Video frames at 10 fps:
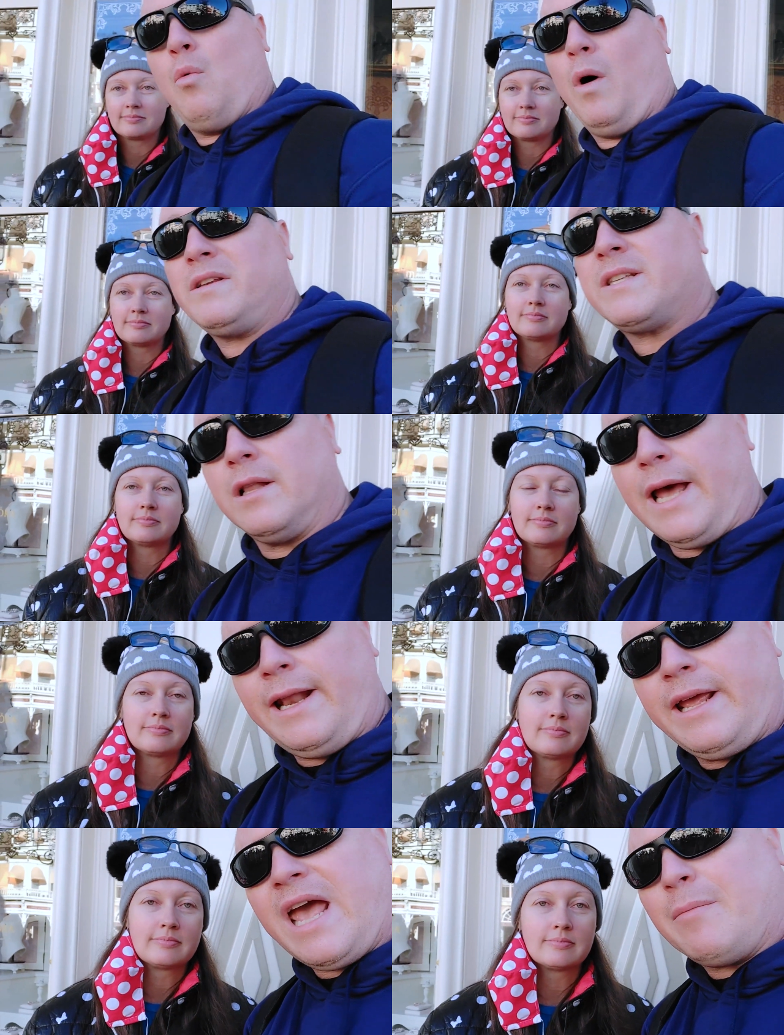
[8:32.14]
Speaker 1: Once the
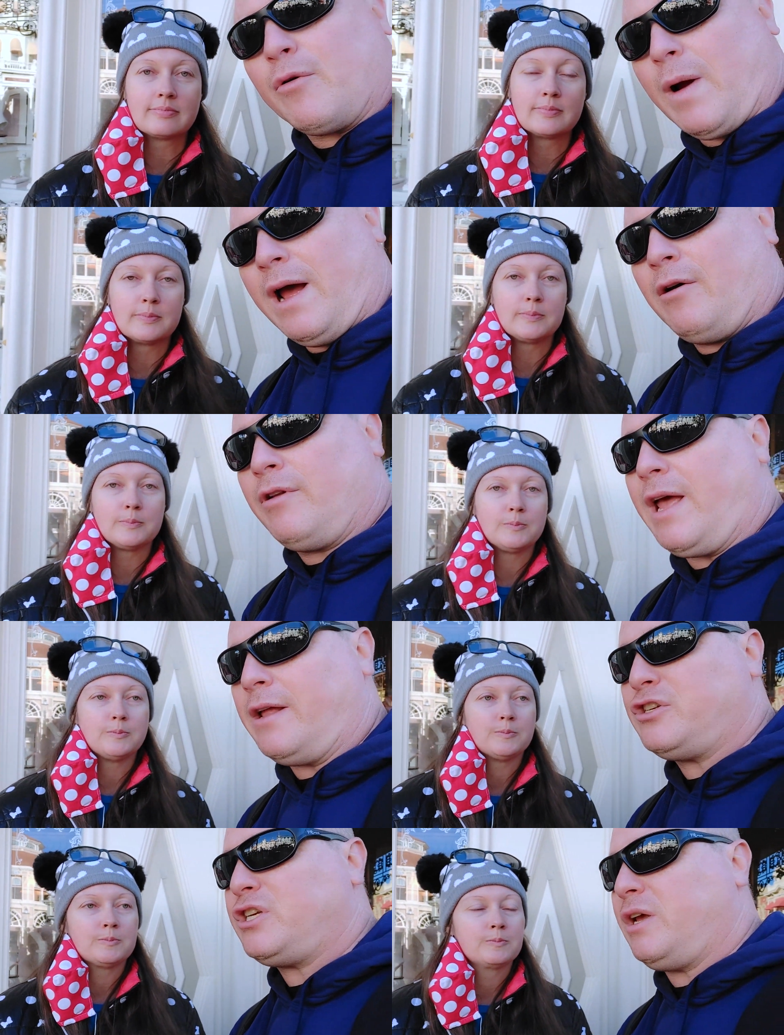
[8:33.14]
lady came around
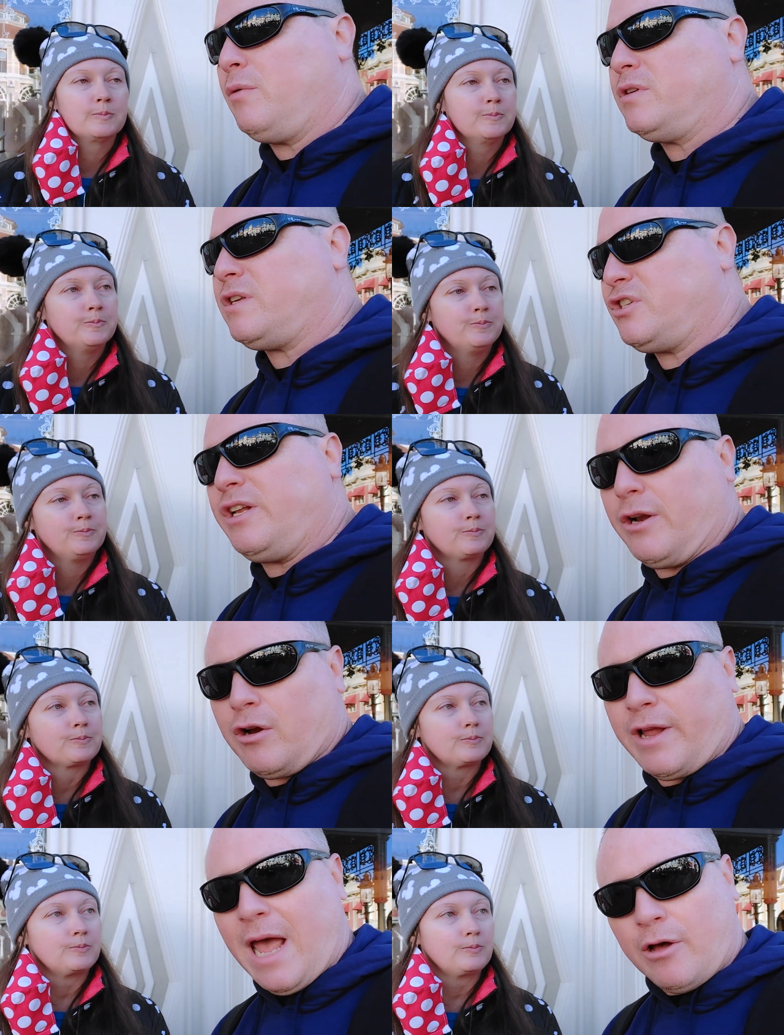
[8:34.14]
and she did
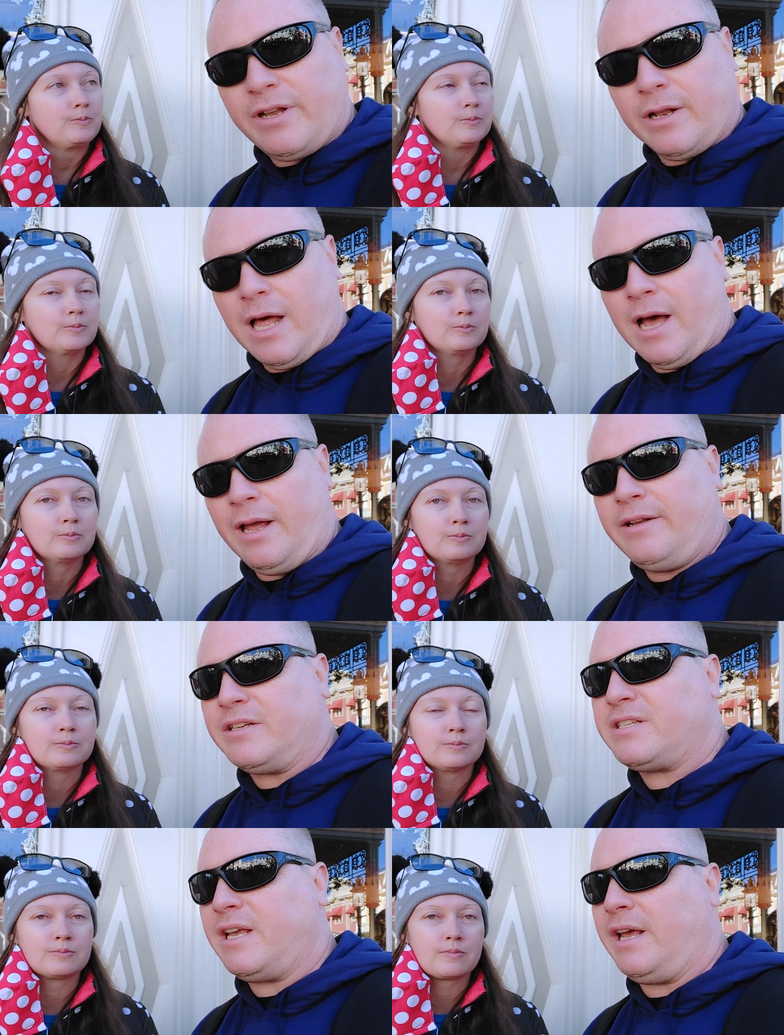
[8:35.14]
her count in line
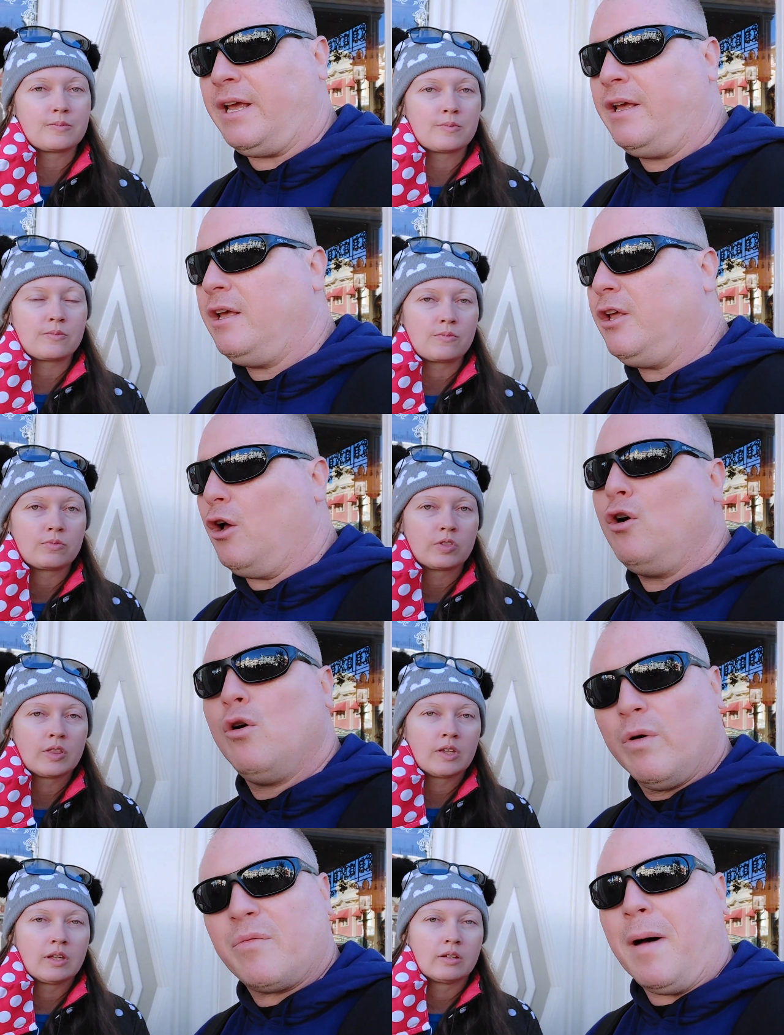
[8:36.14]
to see, you know,
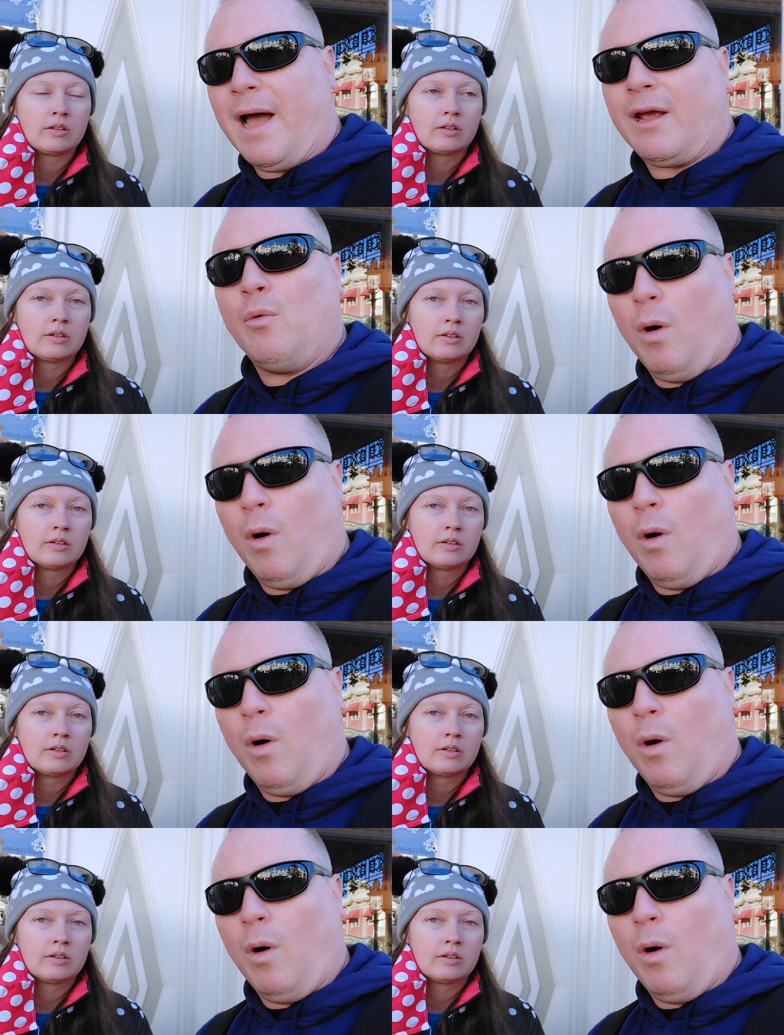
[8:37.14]
who was buying